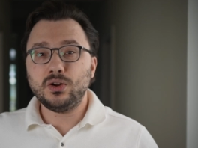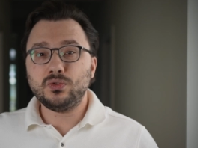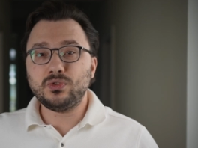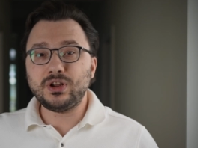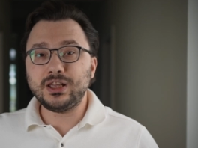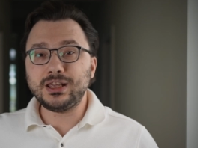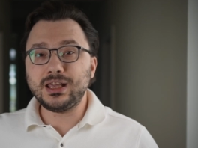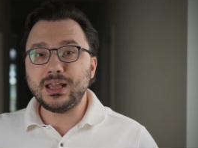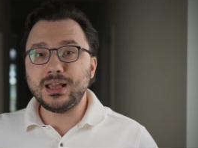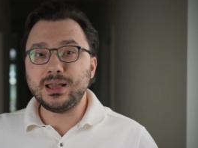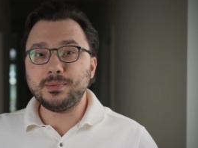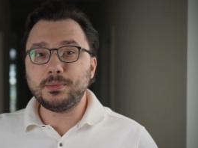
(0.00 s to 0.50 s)

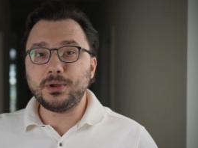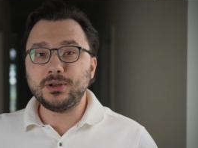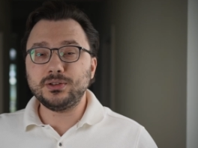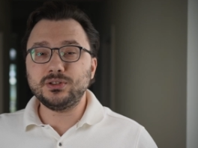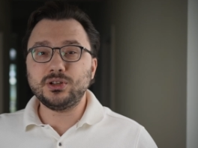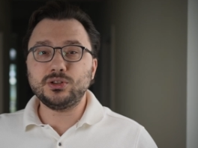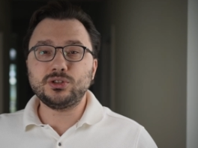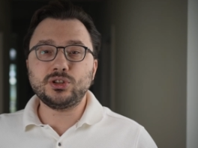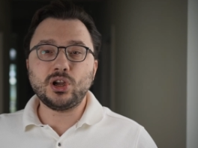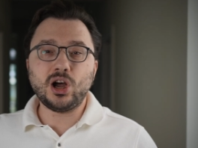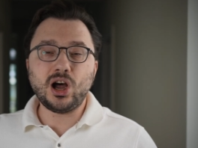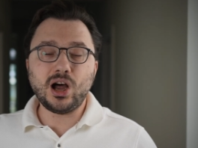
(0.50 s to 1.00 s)
ranking among the
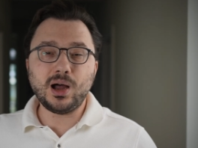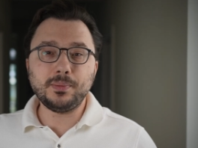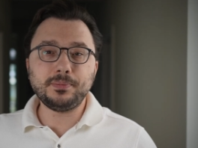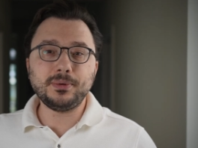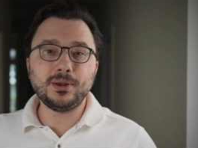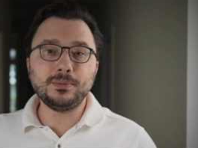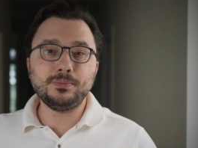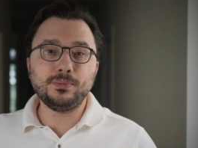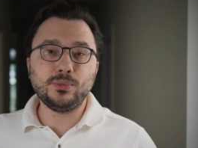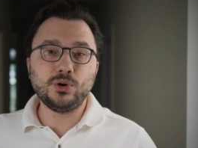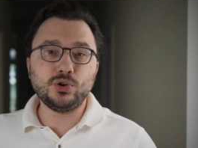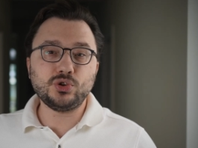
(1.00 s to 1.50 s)
top
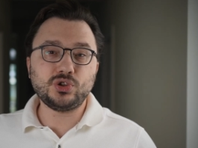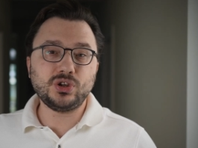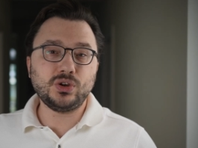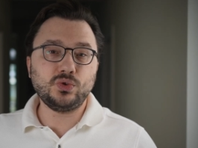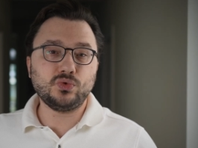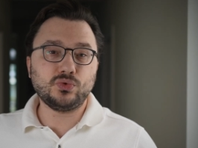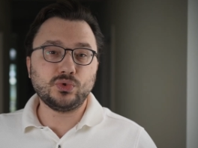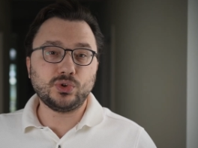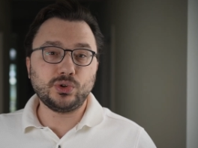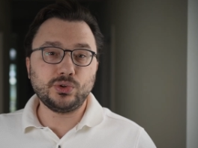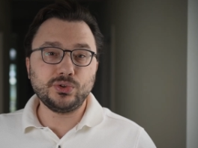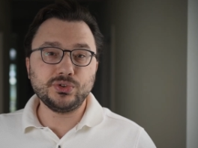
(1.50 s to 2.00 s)
emerging
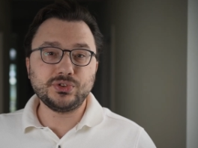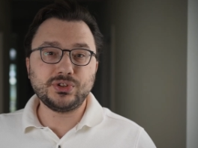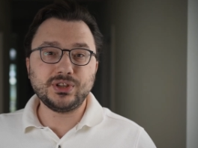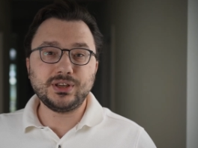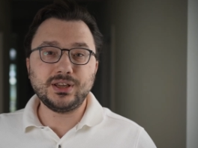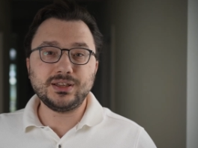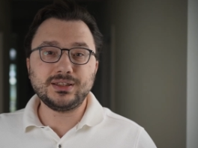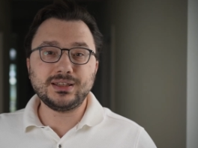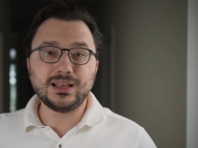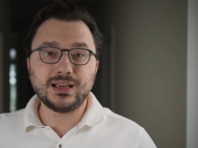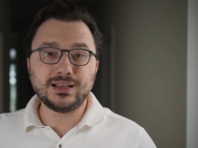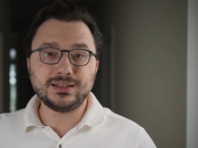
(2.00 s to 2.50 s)
roles in the
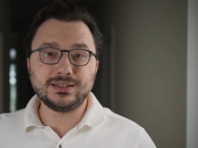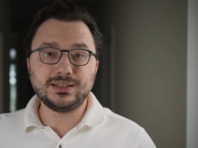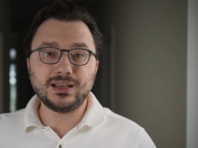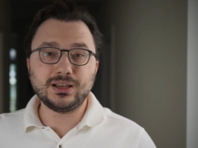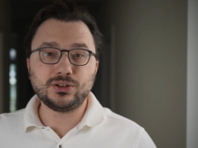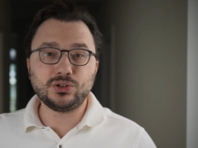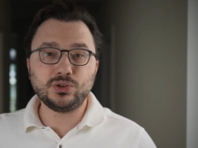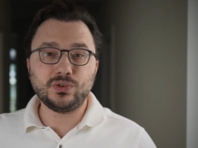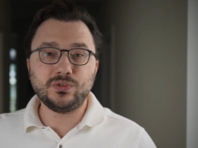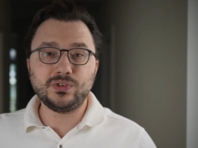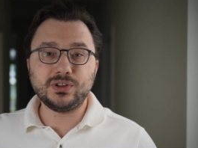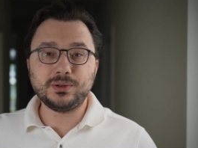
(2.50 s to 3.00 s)
tech
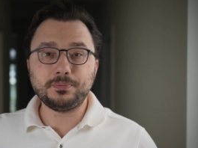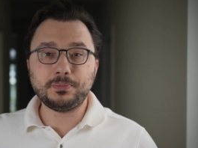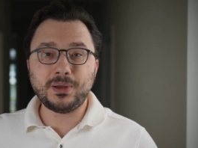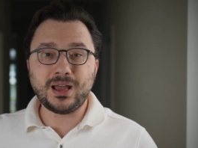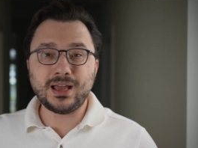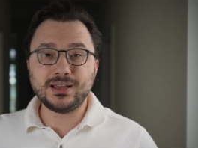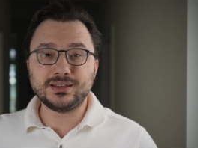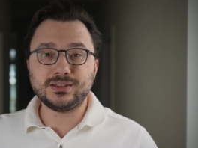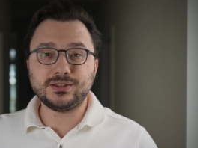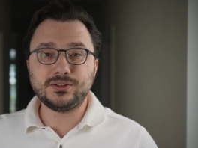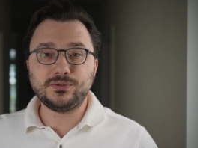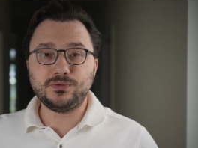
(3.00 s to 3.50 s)
sector over the
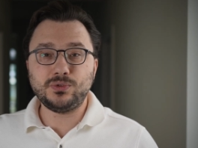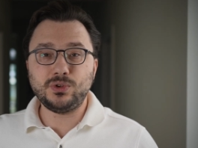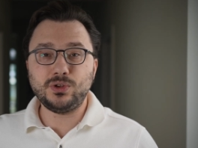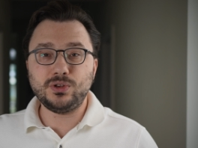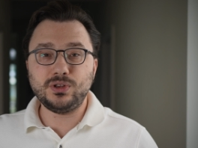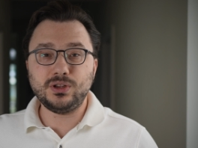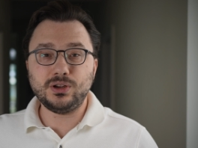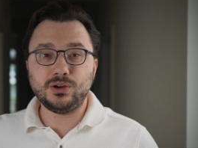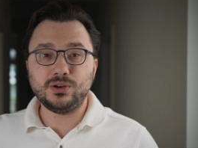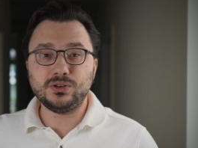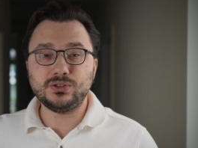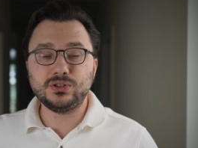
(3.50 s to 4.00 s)
past few
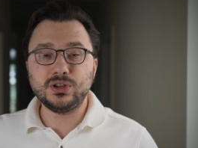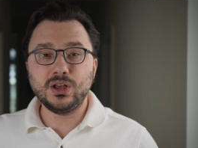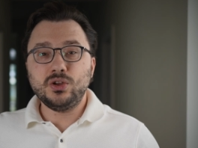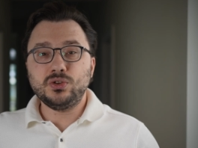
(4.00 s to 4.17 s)
years.